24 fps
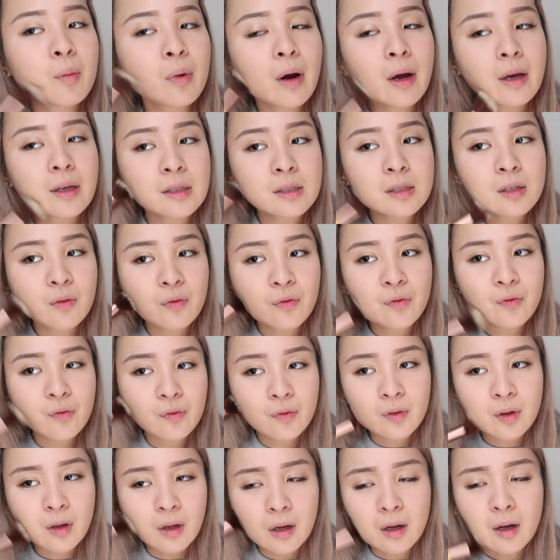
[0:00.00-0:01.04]
efficient.
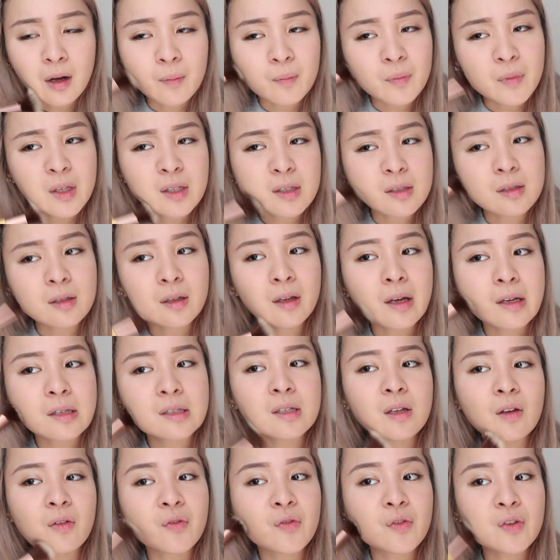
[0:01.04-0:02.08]
But
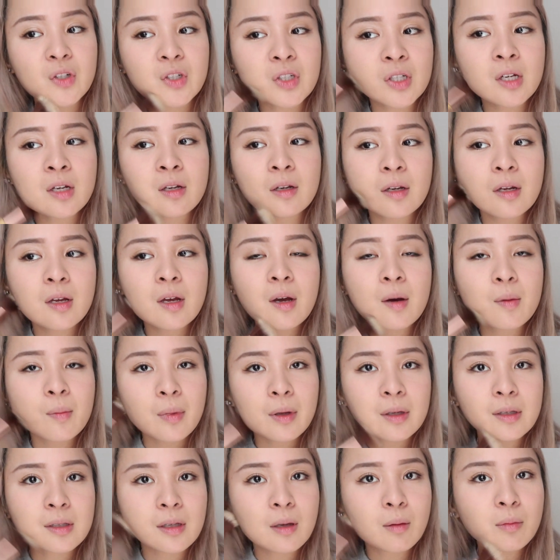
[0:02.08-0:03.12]
at
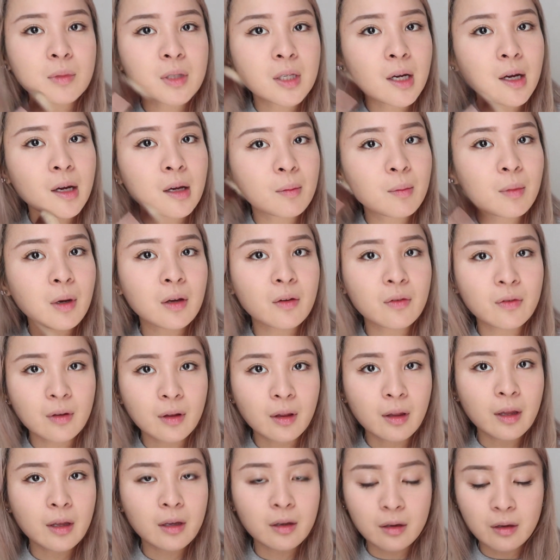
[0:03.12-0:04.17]
the same time, I feel
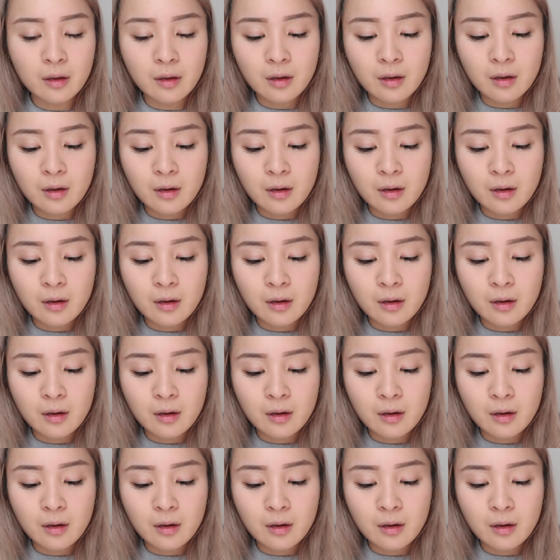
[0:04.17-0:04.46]
like